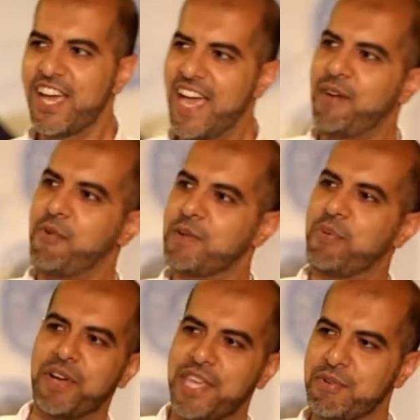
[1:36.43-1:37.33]
At one
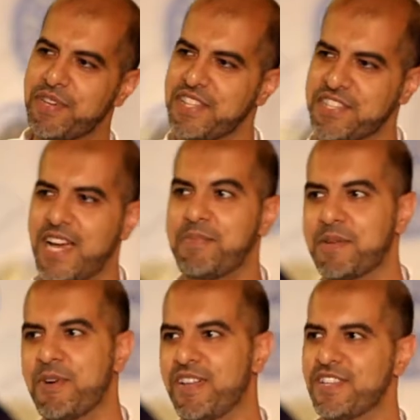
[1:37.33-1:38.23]
point you were in the
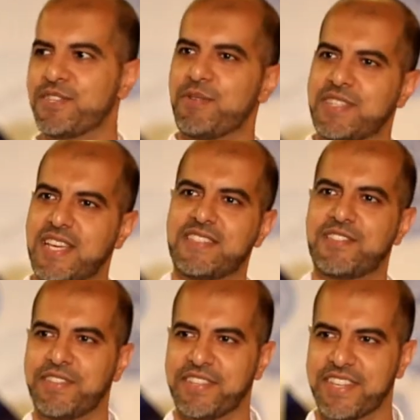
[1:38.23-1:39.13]
shopping mall and so was that
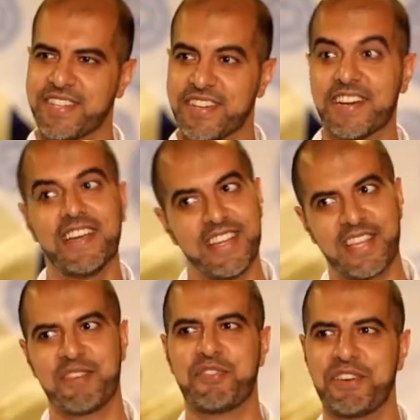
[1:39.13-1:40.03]
serial killer.
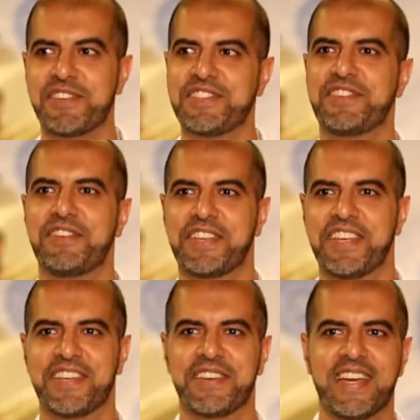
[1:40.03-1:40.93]
Therefore you're a serial
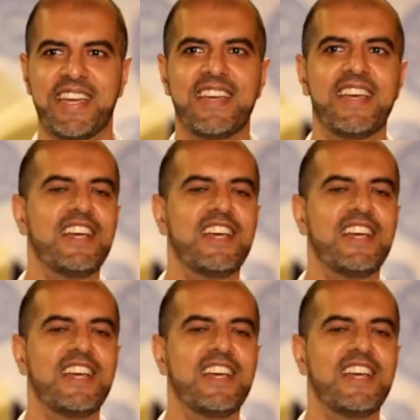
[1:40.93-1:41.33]
killer, right?